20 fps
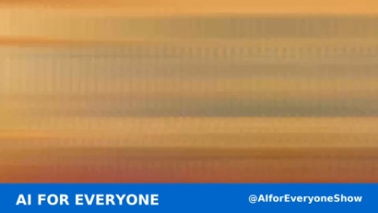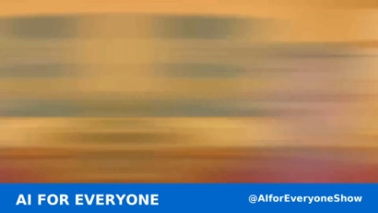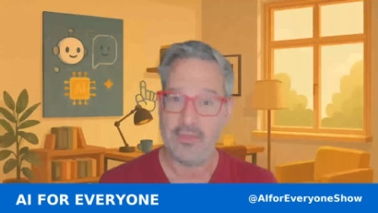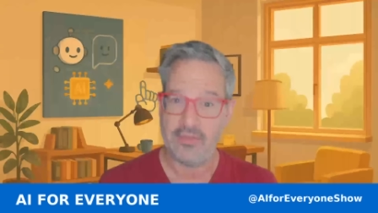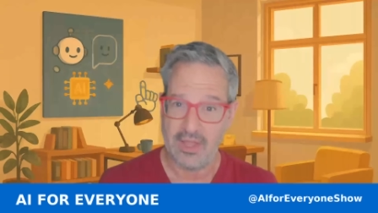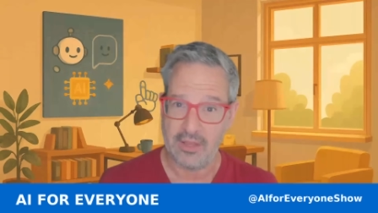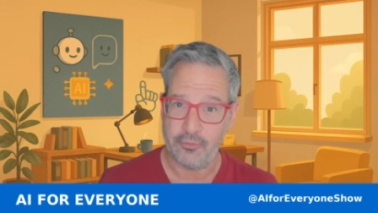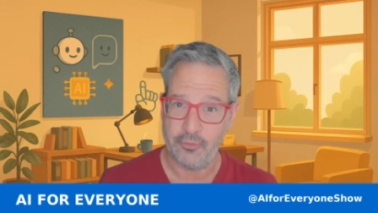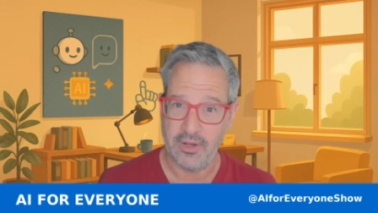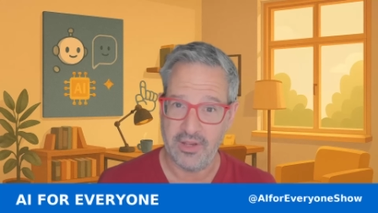
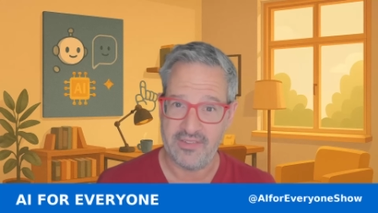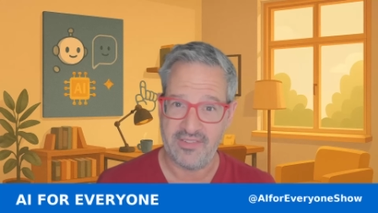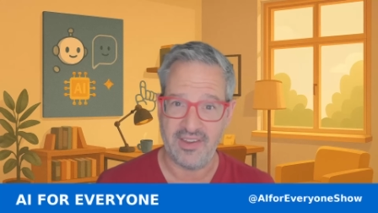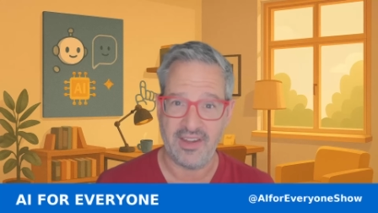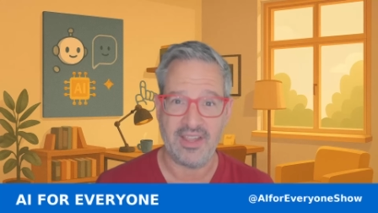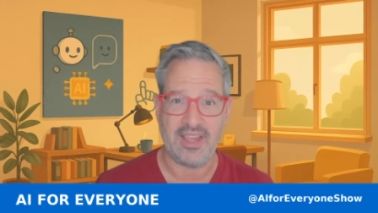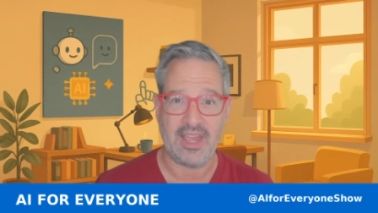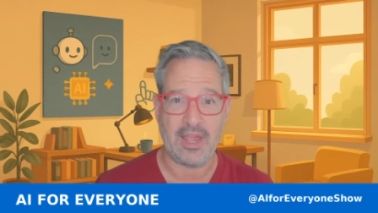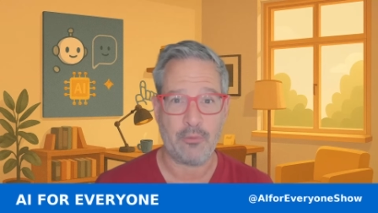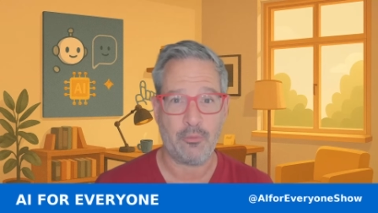Thanks for
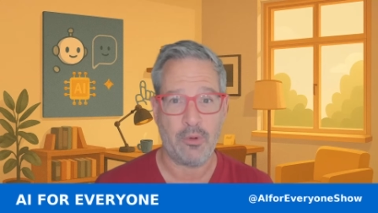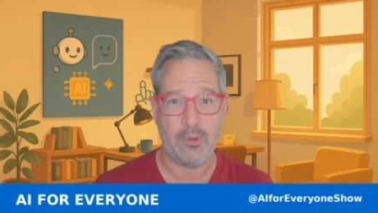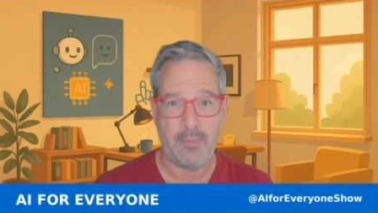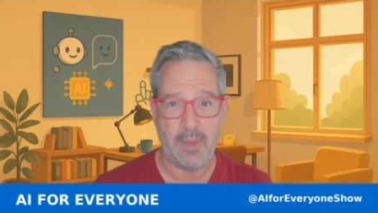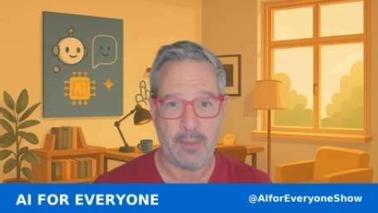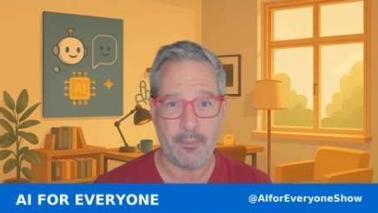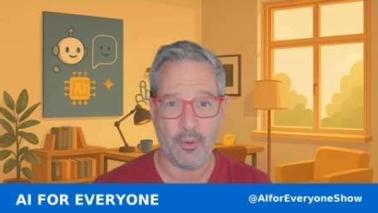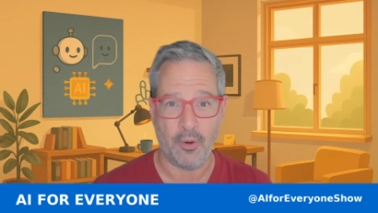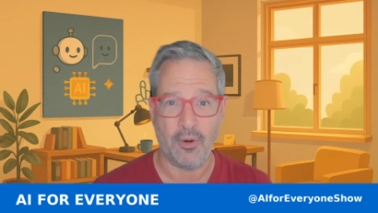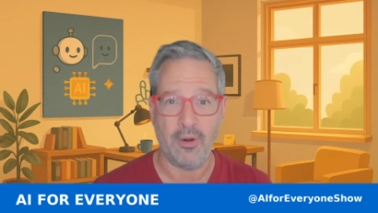listening. And
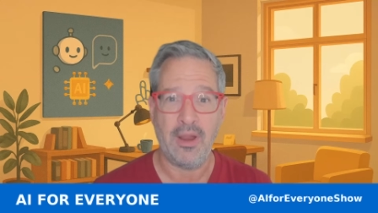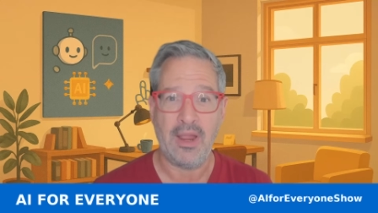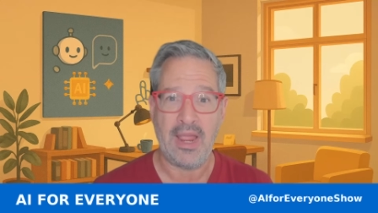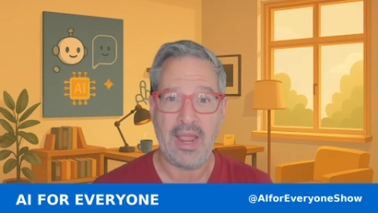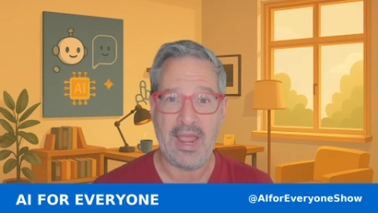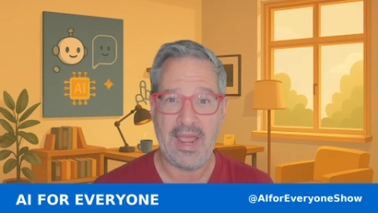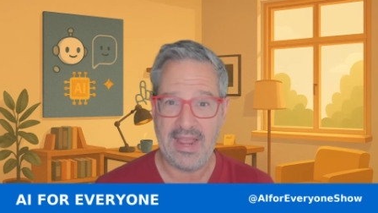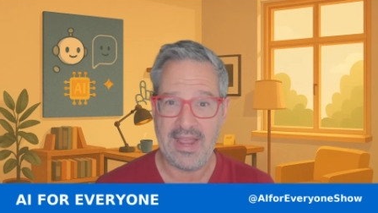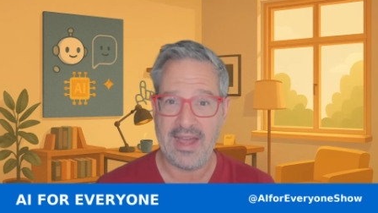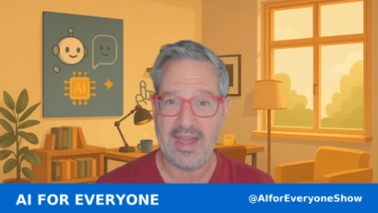remember,
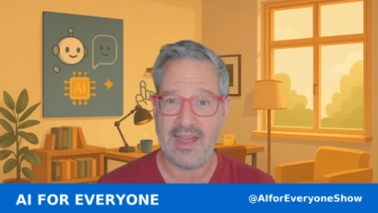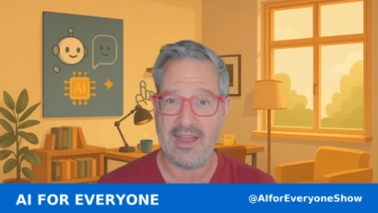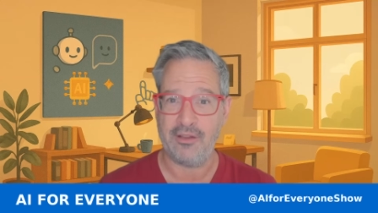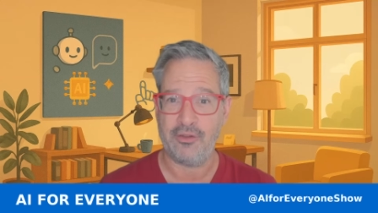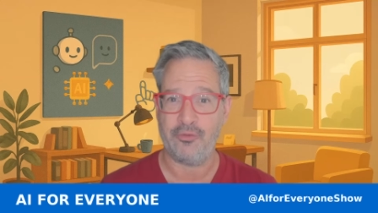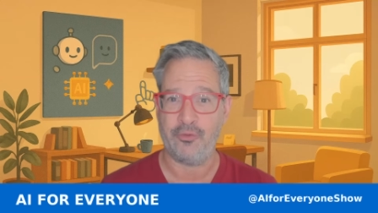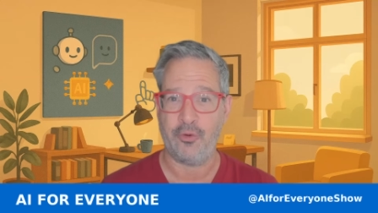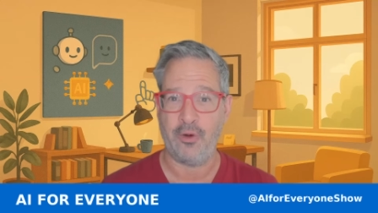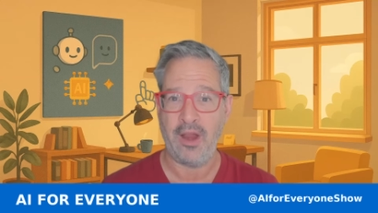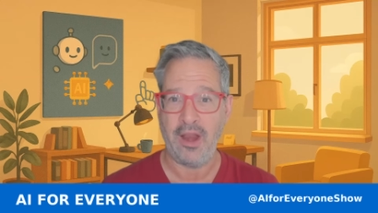AI is
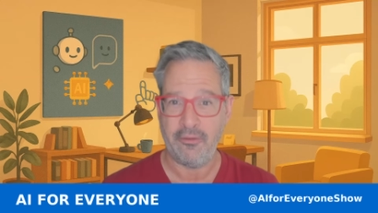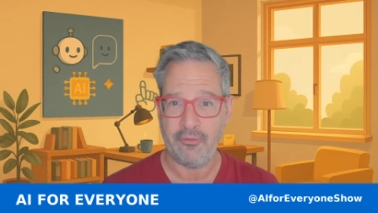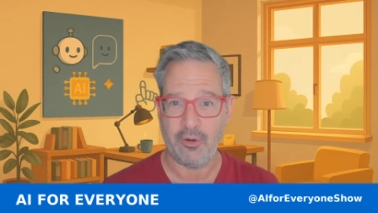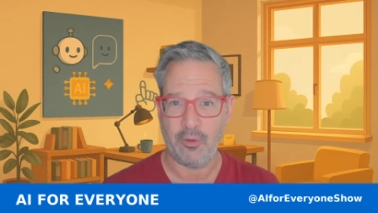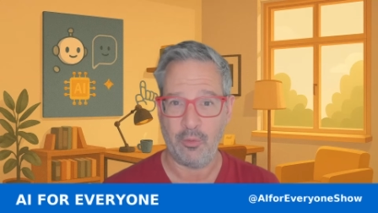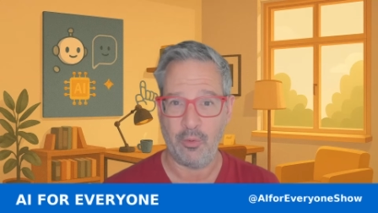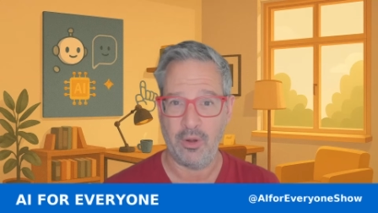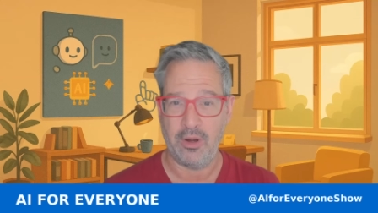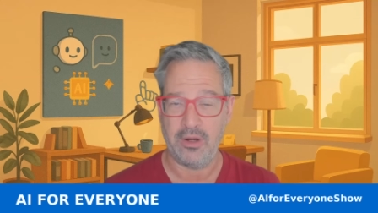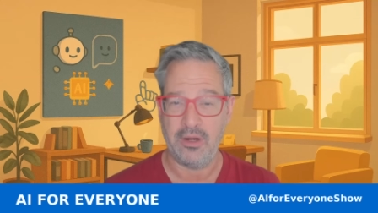for
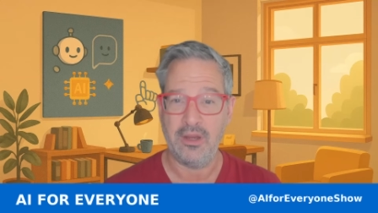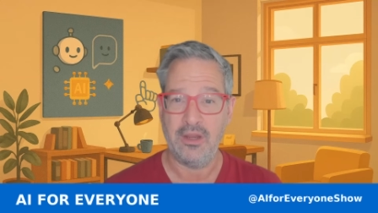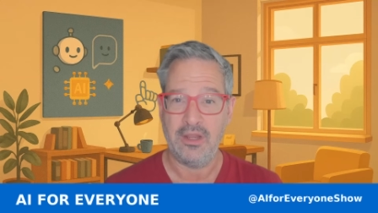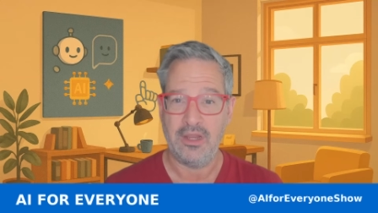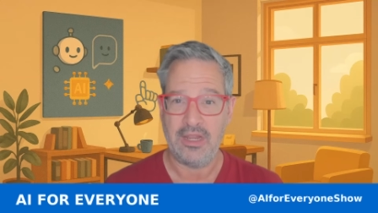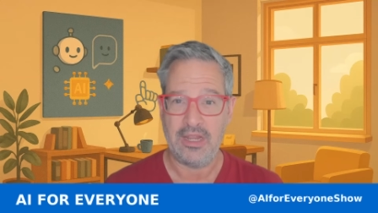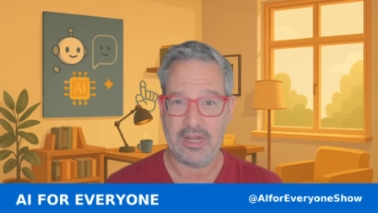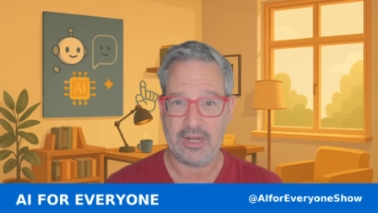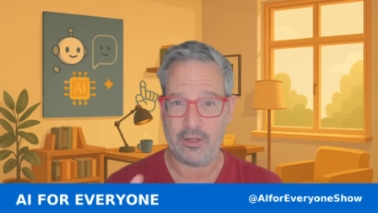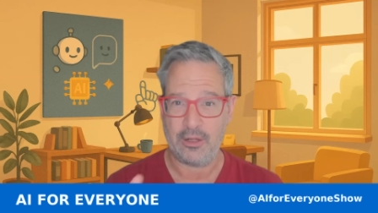everyone,
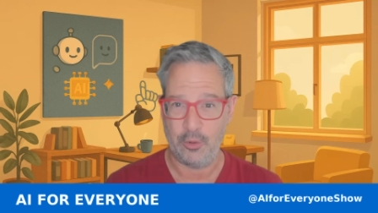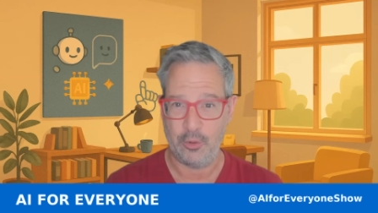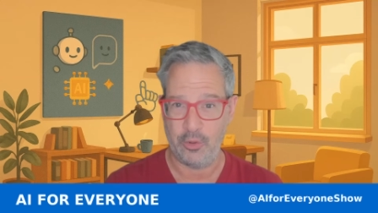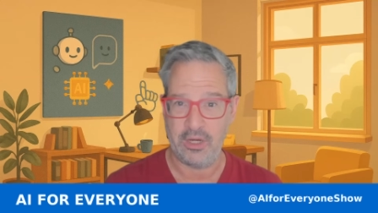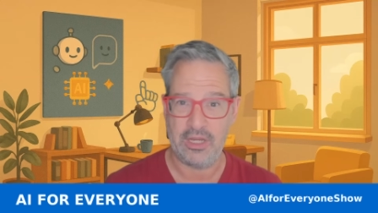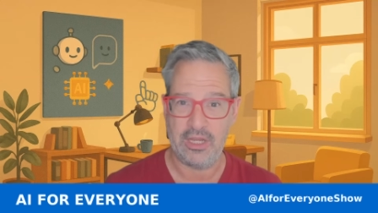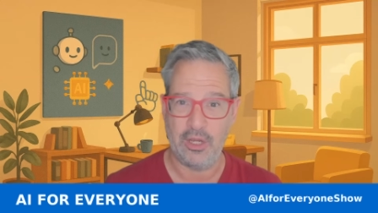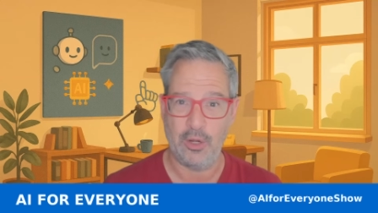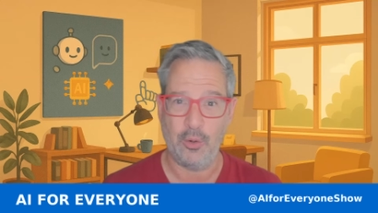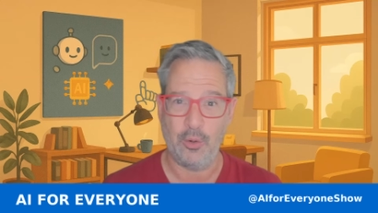
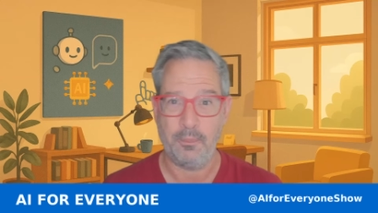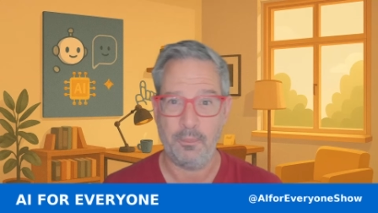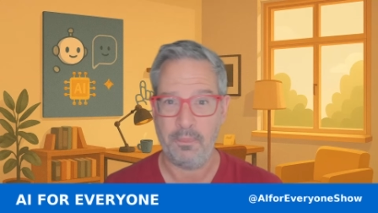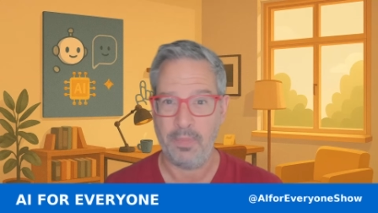including you.